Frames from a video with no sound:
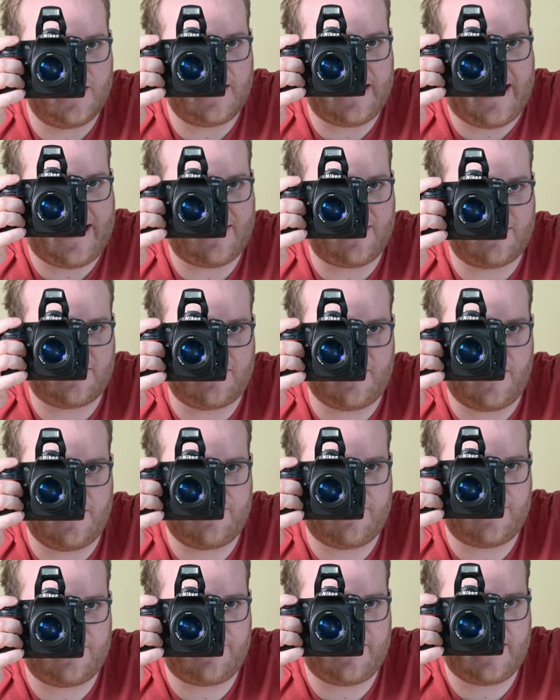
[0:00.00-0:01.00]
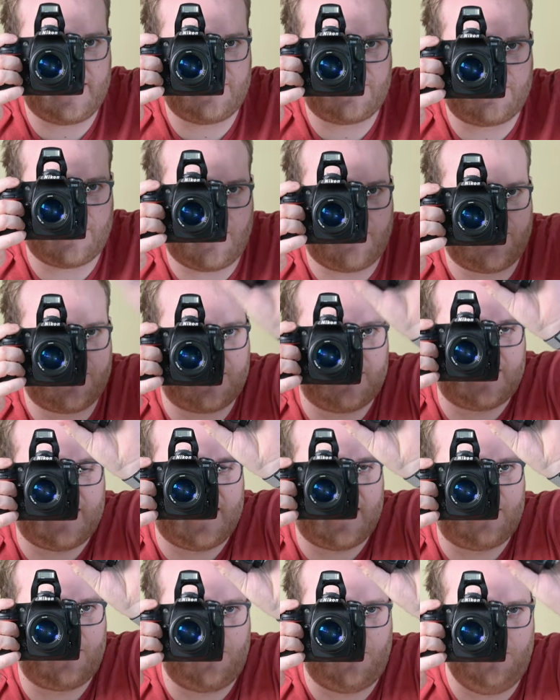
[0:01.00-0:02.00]
hit the side of a face rather than
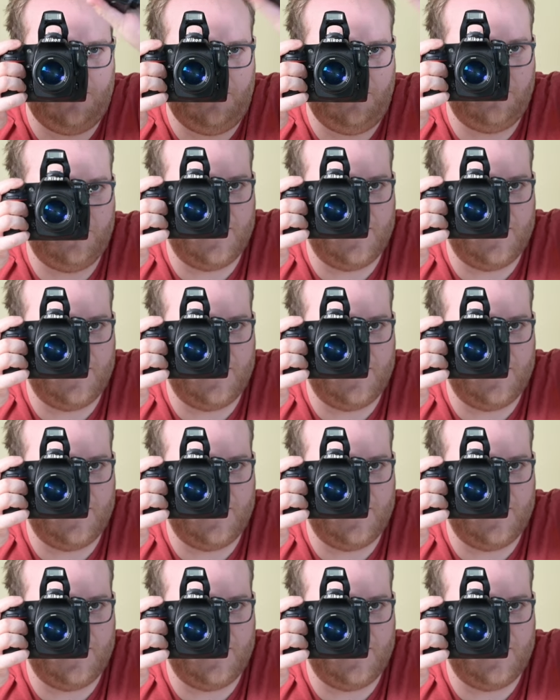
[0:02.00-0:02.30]
head on,